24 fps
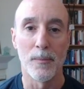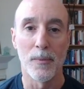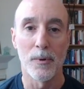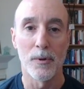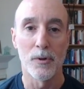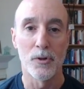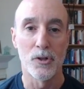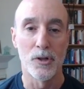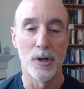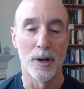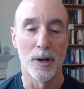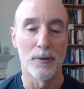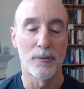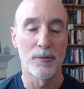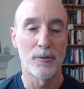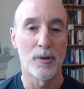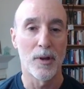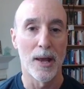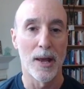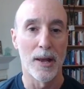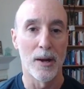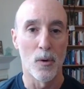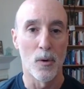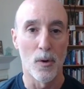shift,
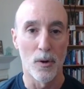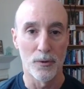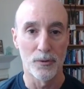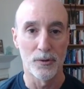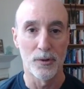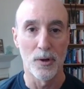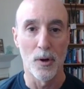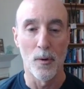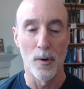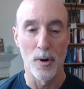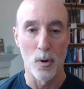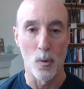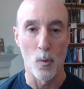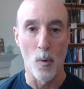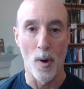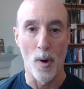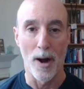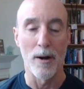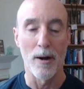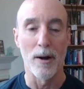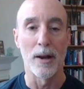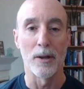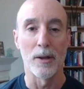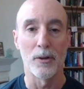and also an
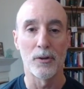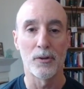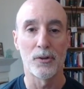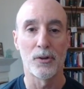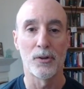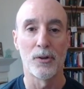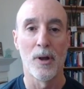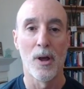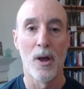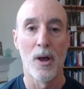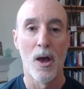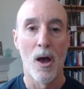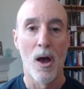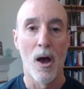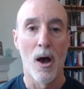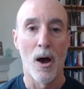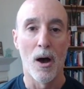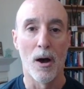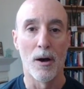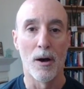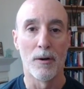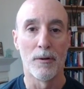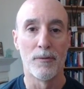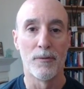awareness
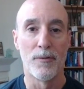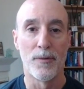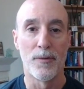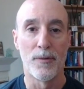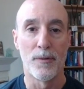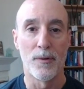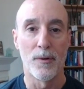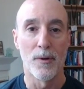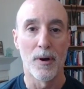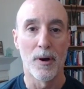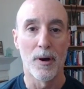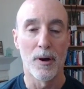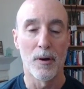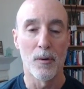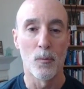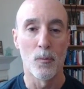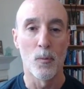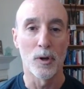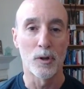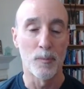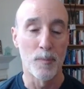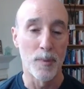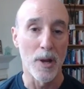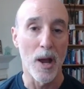of
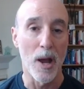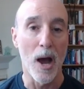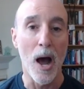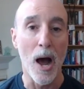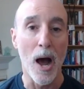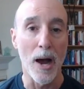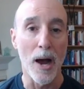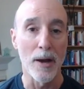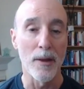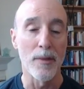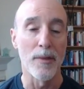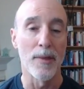what's behind